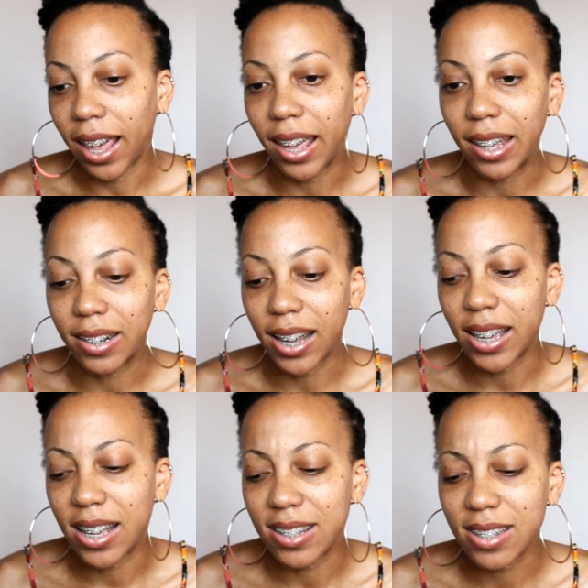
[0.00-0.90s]
and I
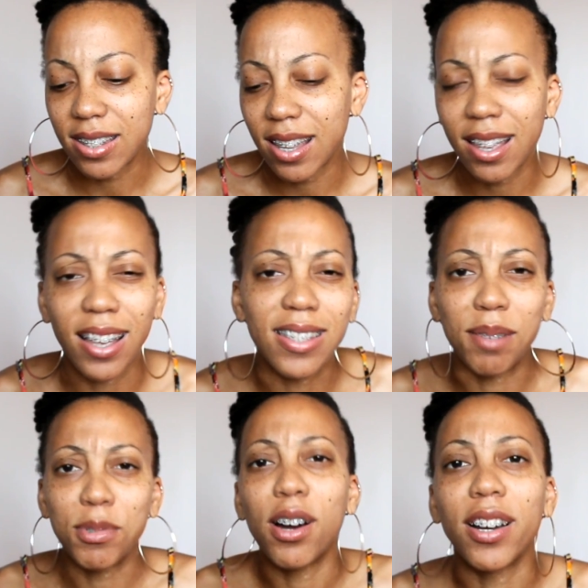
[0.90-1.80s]
guess as
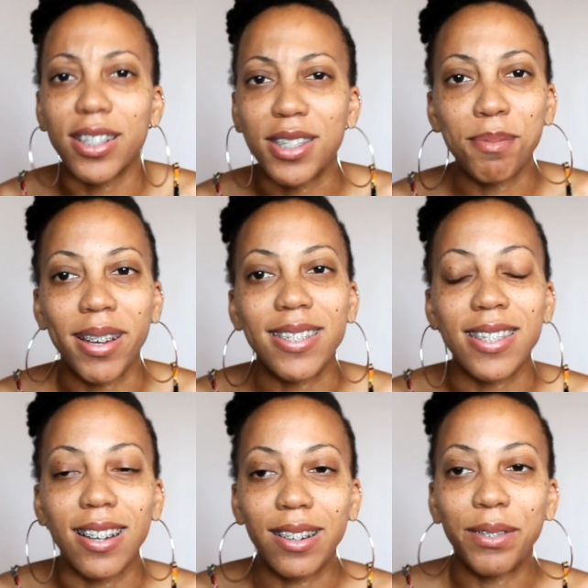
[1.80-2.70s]
I'm talking to
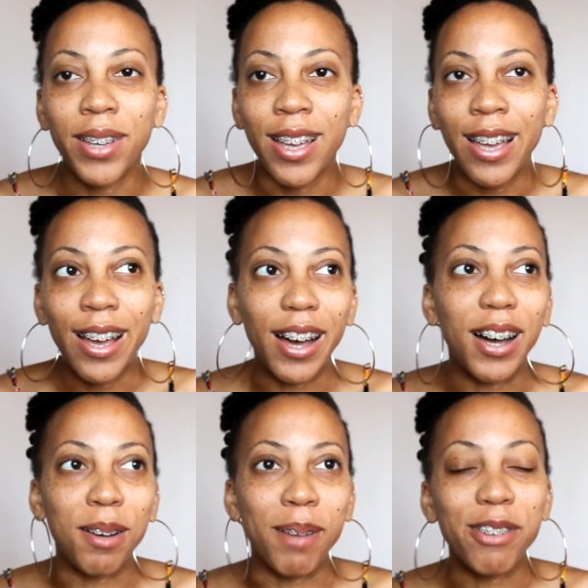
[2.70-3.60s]
myself,
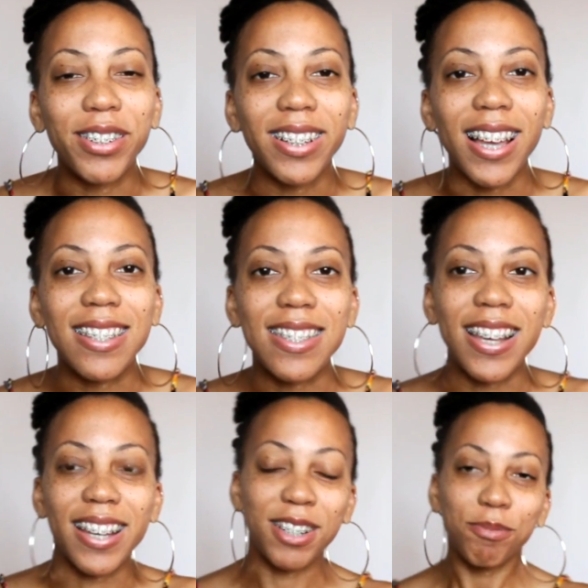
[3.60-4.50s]
um, I realize
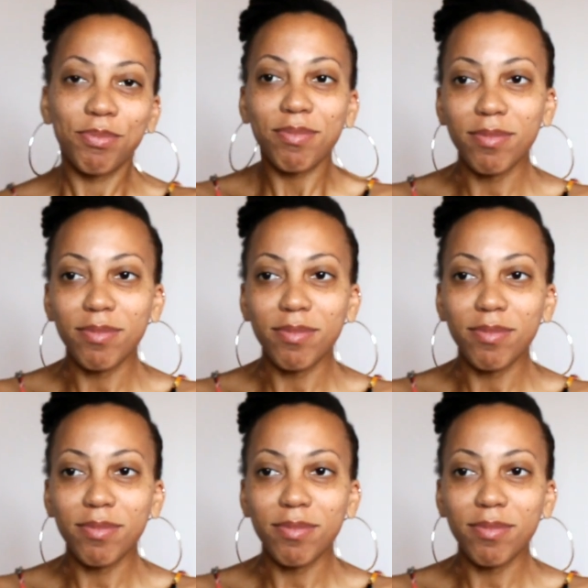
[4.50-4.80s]
that